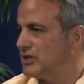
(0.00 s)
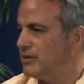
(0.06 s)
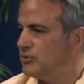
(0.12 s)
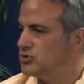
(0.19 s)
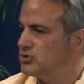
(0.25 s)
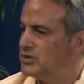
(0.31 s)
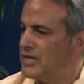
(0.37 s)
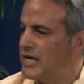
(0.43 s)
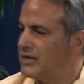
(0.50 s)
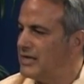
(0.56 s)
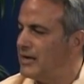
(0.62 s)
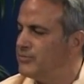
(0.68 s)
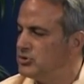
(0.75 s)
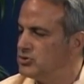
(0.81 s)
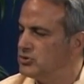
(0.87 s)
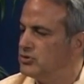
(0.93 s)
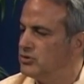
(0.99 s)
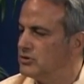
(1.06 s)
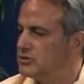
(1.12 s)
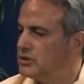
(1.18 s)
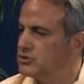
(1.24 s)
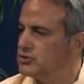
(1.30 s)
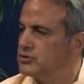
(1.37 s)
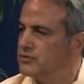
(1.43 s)
How much did your
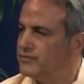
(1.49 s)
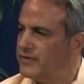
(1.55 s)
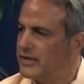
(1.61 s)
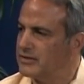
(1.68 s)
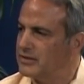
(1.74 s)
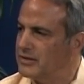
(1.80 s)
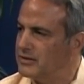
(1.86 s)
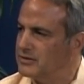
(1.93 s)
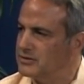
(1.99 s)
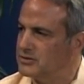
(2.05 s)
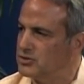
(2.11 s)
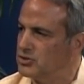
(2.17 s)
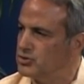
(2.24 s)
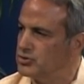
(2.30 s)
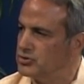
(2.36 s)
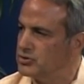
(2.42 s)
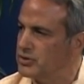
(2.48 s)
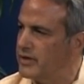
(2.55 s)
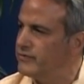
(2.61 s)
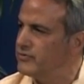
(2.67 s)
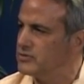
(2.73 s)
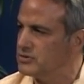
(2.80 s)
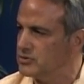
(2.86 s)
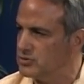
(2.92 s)
addiction affect the decisions,
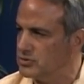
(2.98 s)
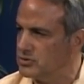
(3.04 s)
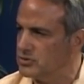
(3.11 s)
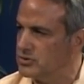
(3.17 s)
life decisions?